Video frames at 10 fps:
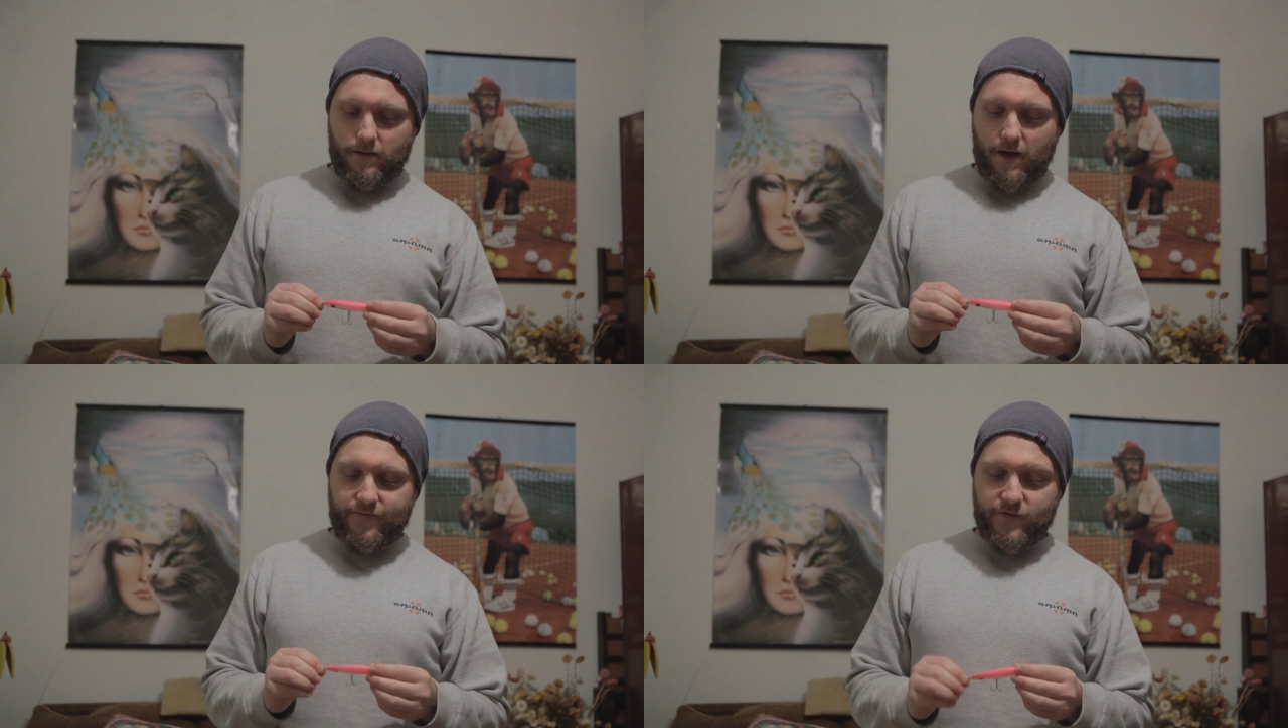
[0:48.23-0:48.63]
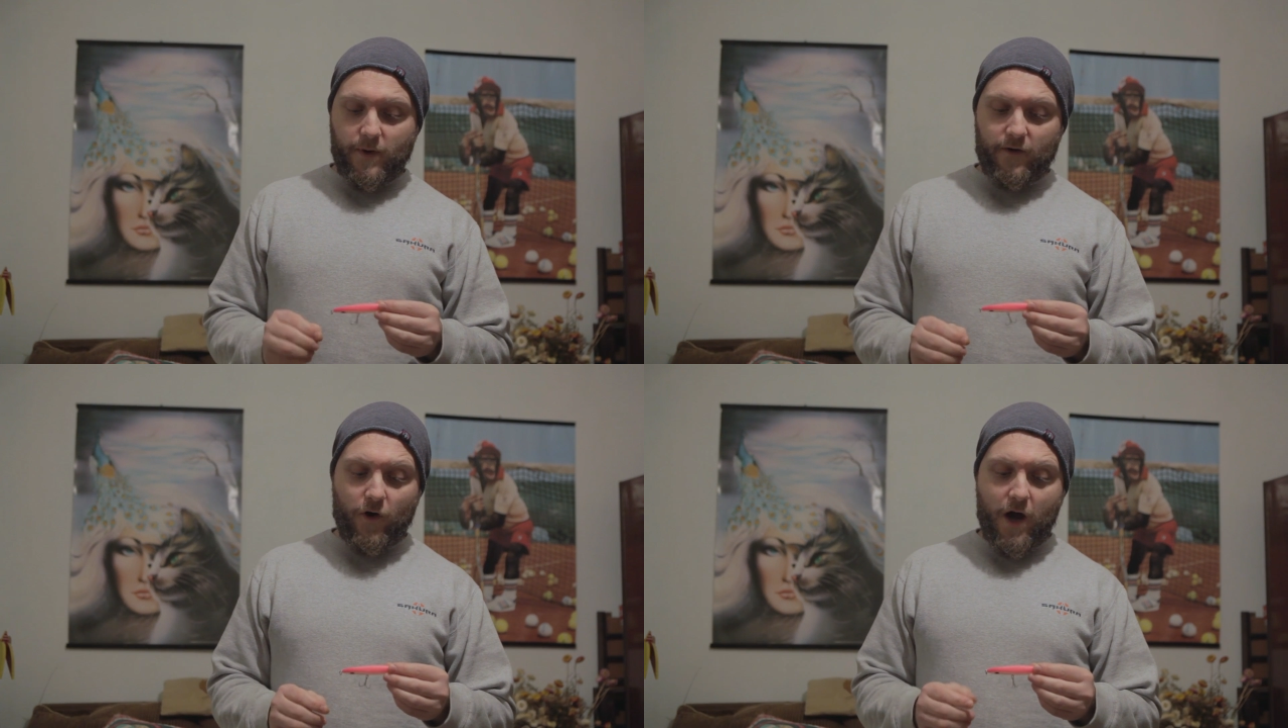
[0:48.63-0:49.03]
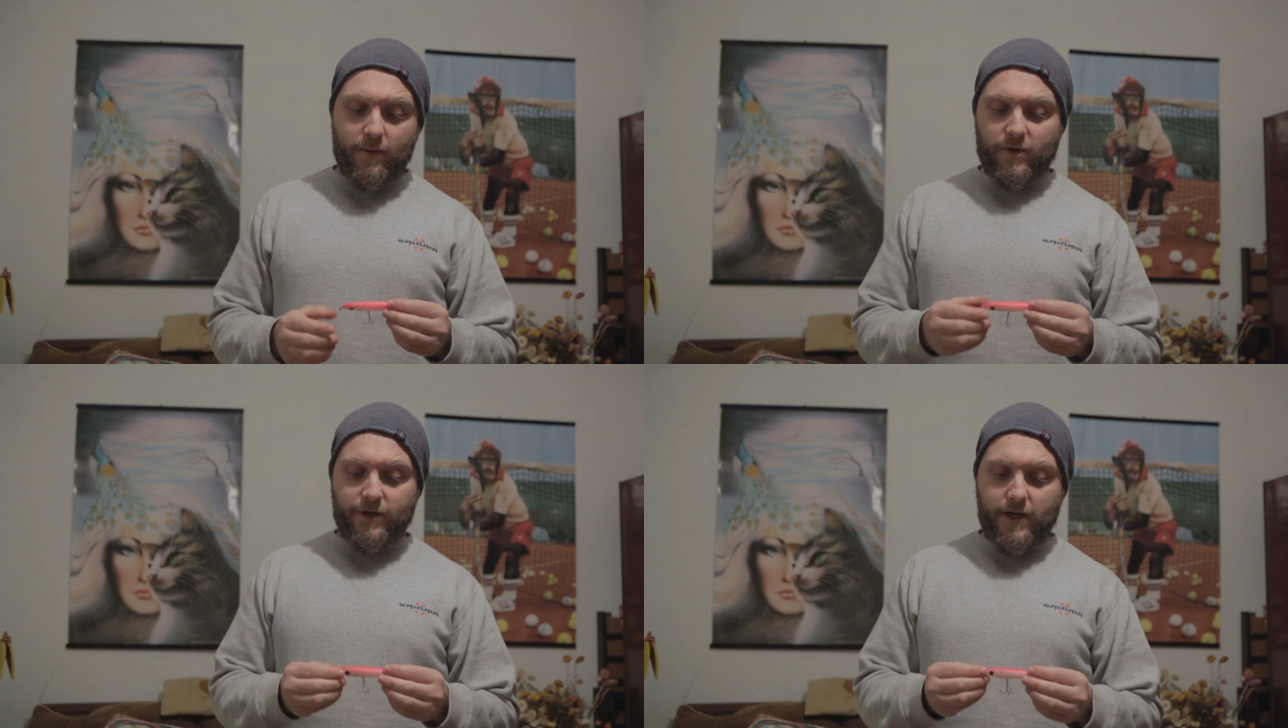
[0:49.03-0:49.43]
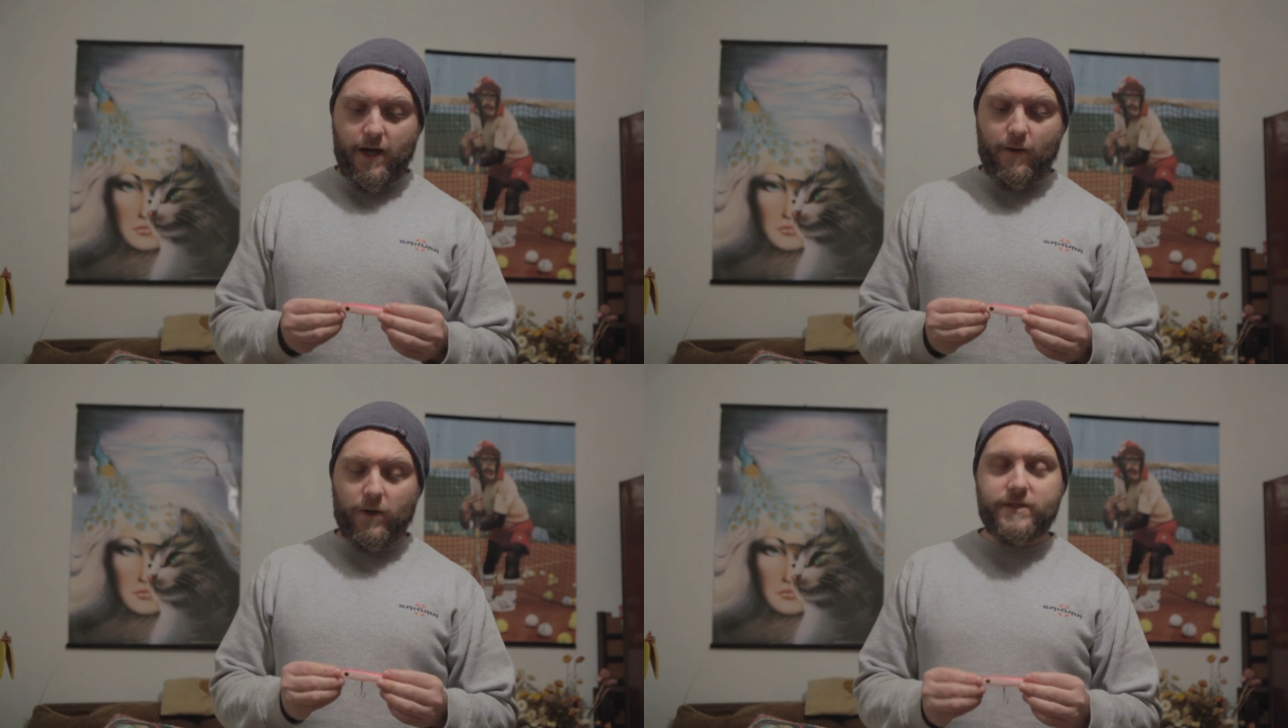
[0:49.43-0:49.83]
After my robbery,
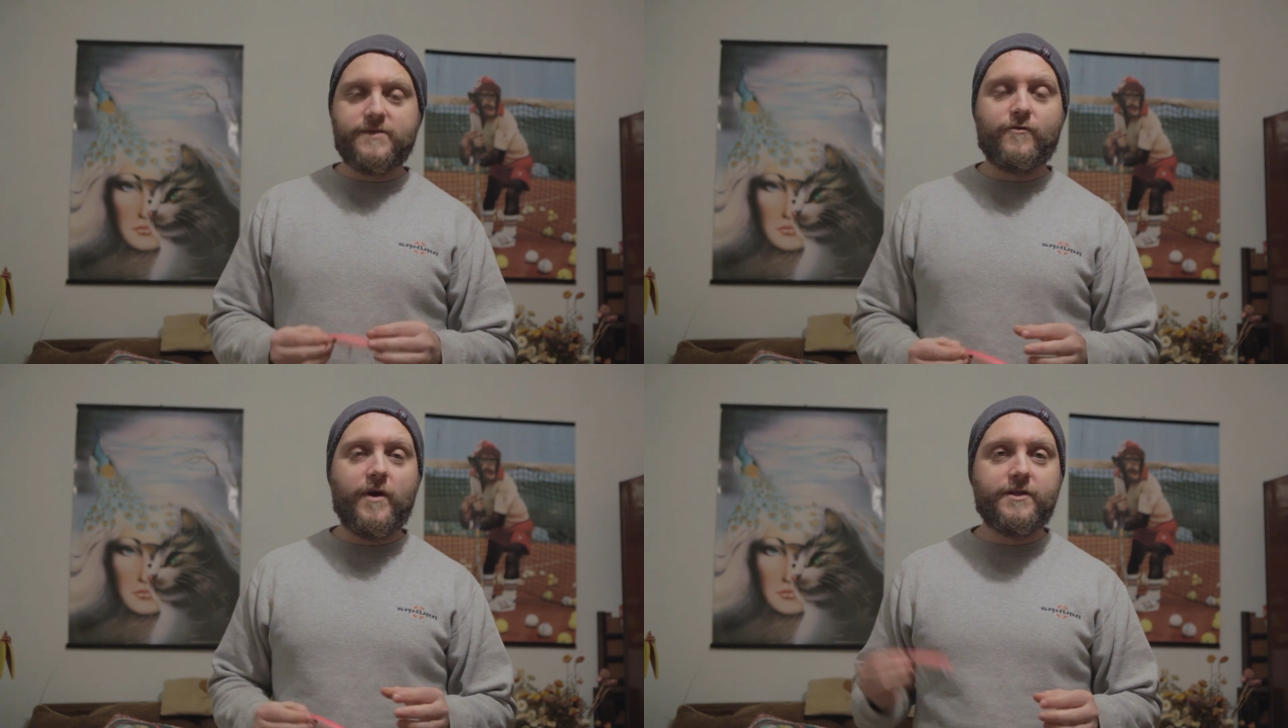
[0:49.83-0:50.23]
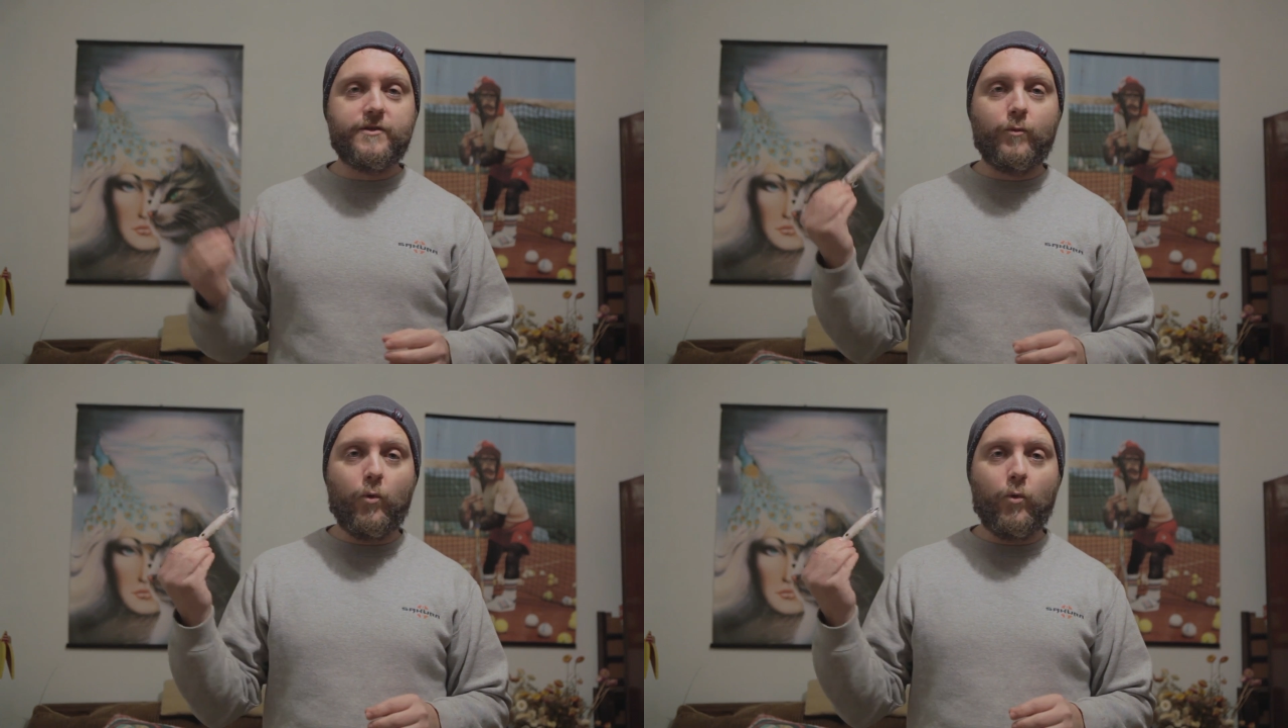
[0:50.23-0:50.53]
I went straight to the